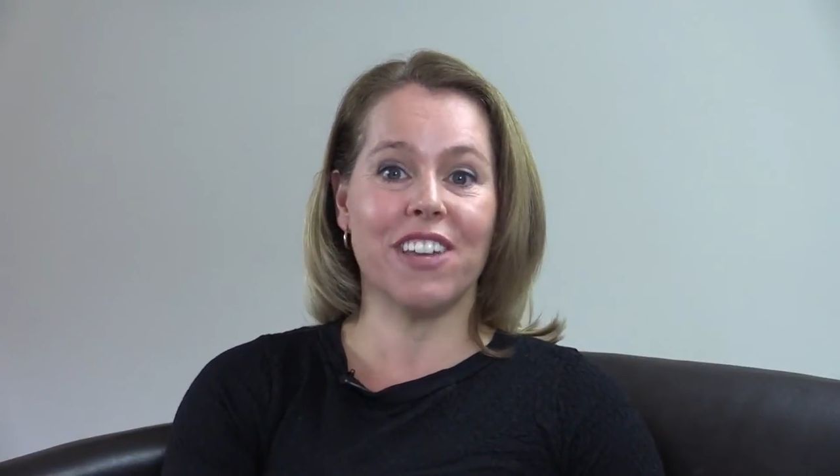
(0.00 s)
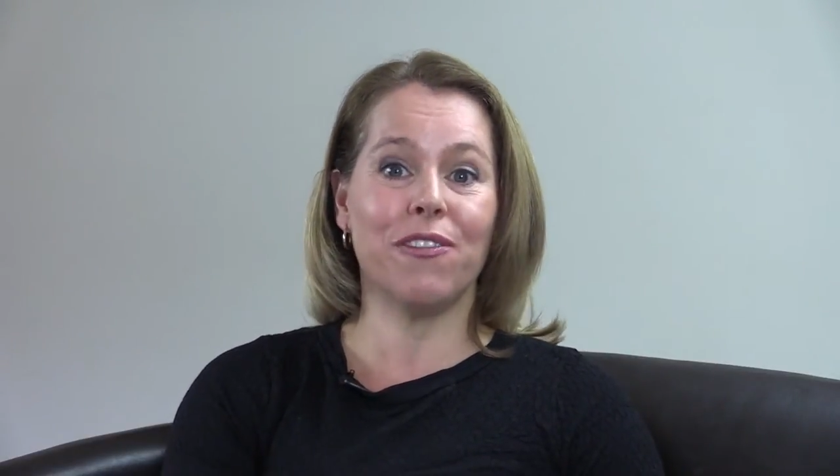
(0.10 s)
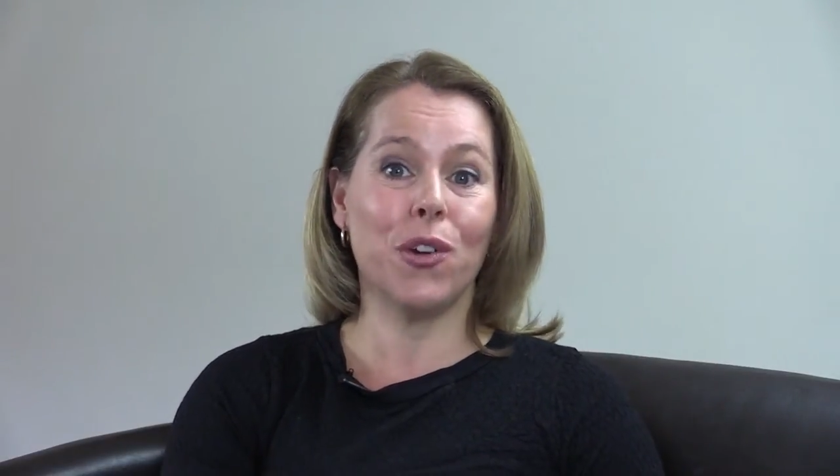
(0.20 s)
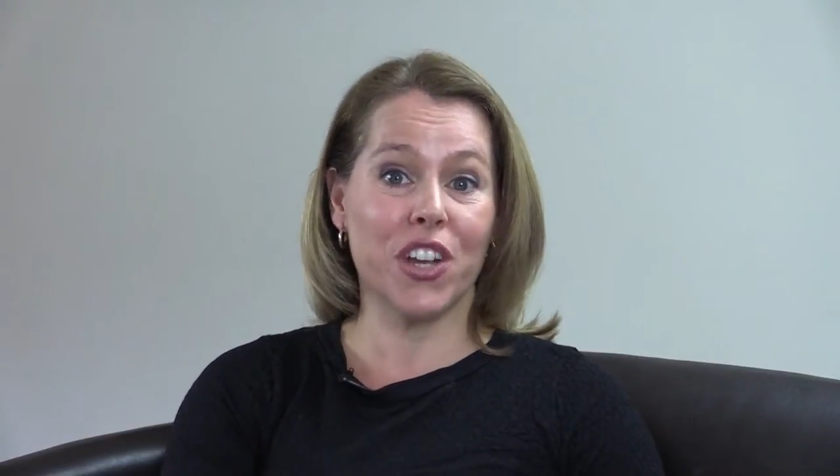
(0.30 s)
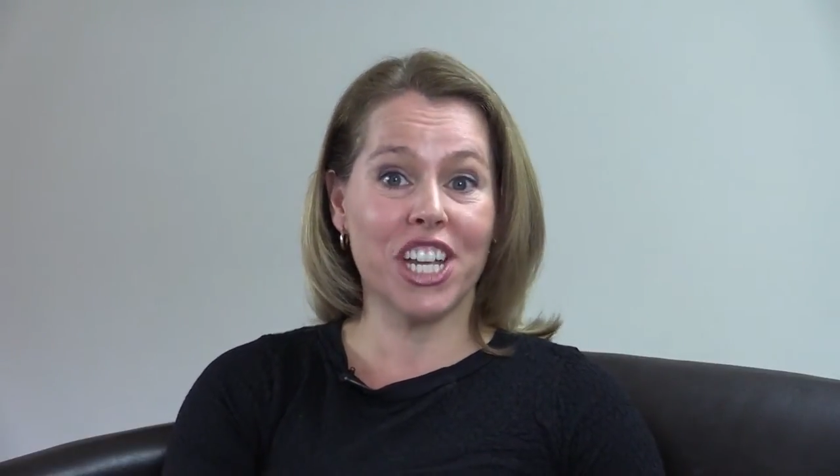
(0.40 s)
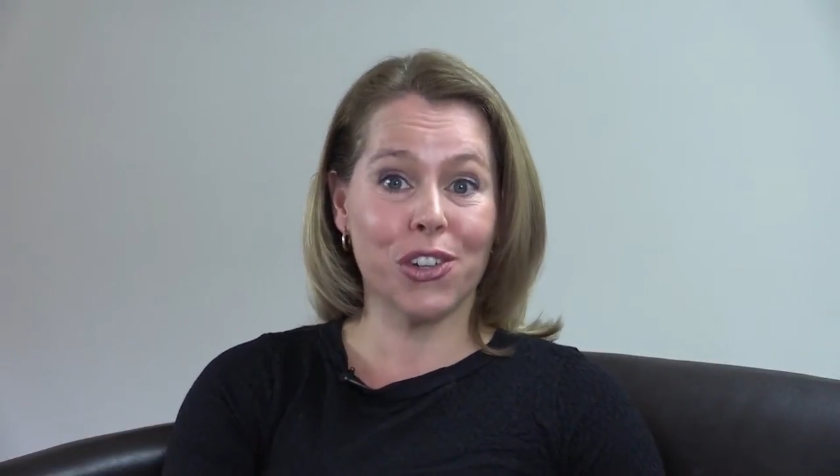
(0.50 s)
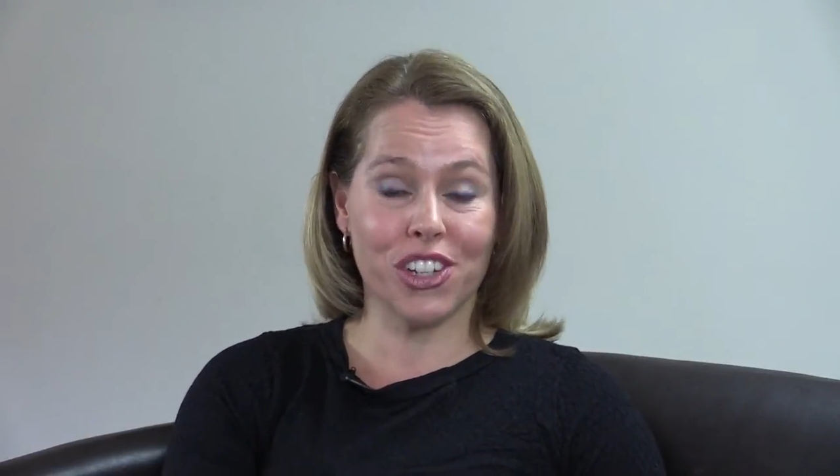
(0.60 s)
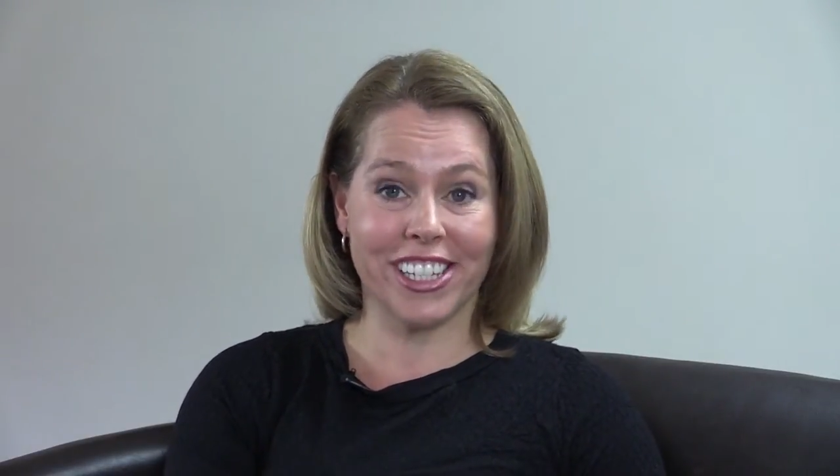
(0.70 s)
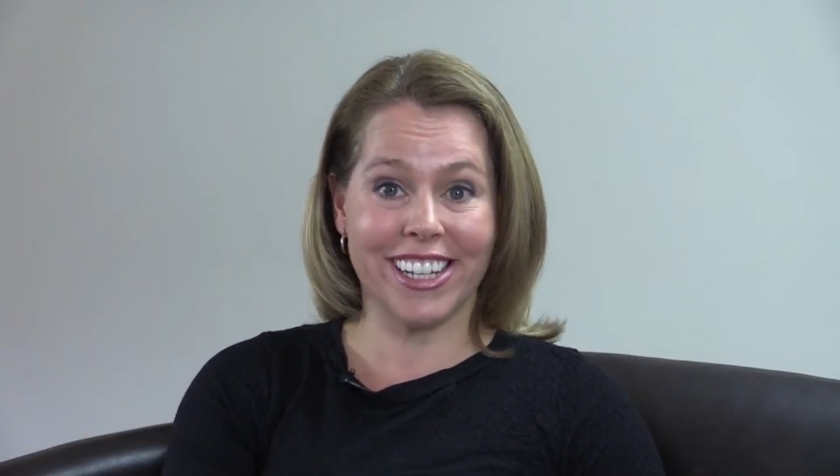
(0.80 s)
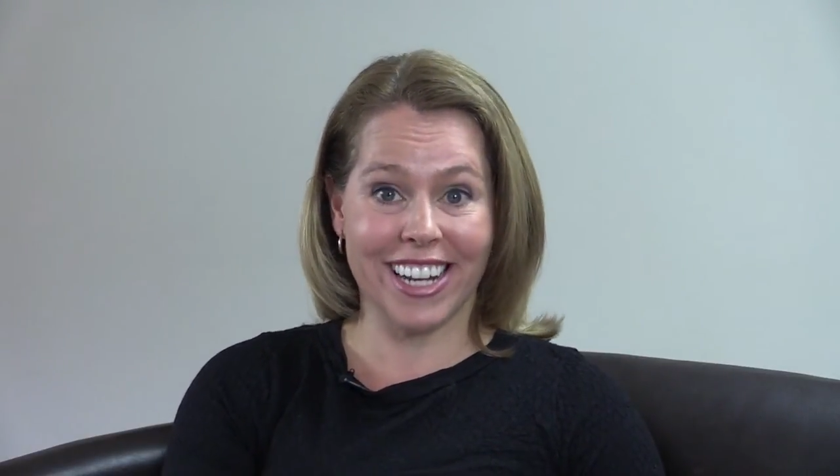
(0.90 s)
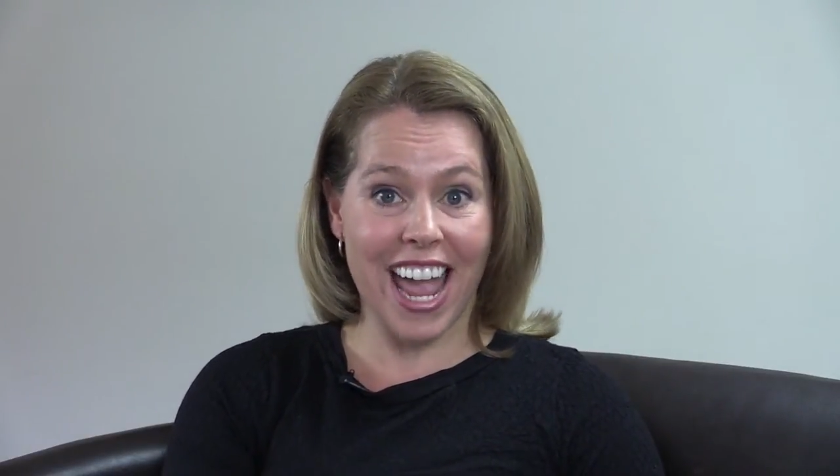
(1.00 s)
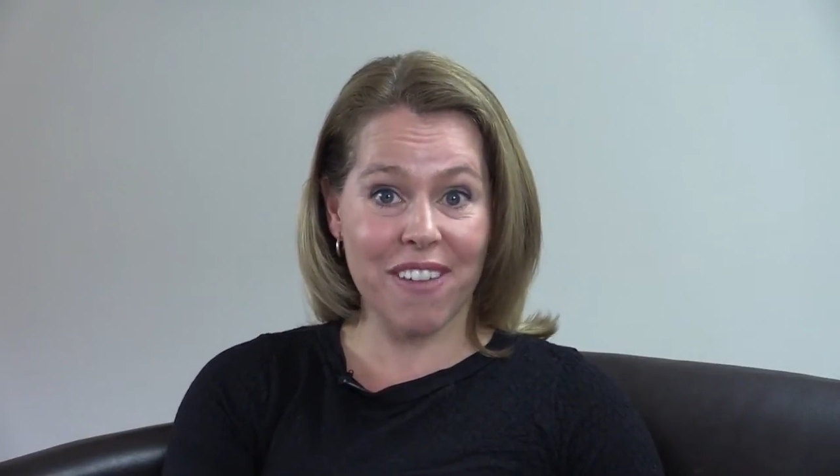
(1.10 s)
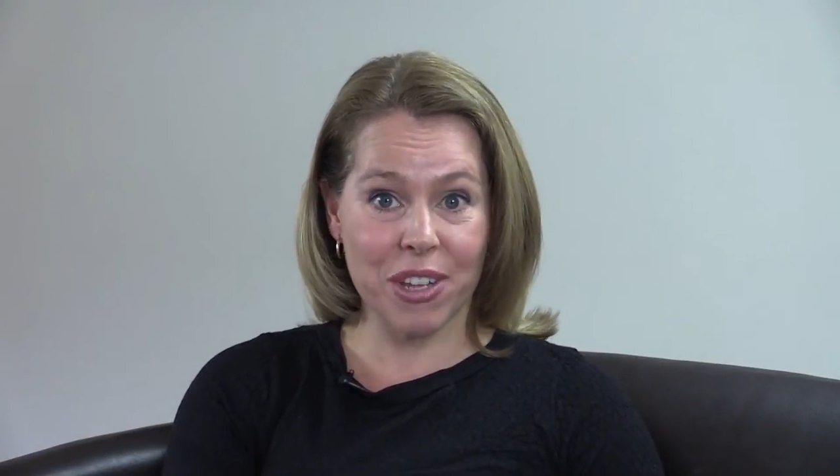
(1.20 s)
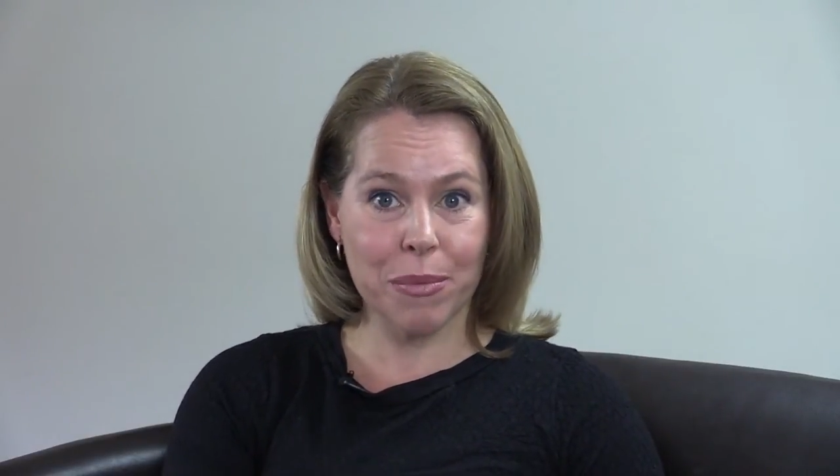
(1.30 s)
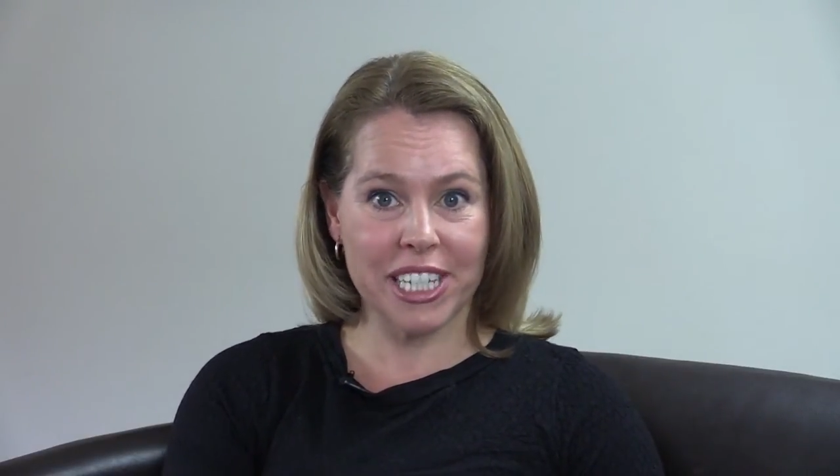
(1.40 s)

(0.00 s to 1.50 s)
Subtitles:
If you're interested in having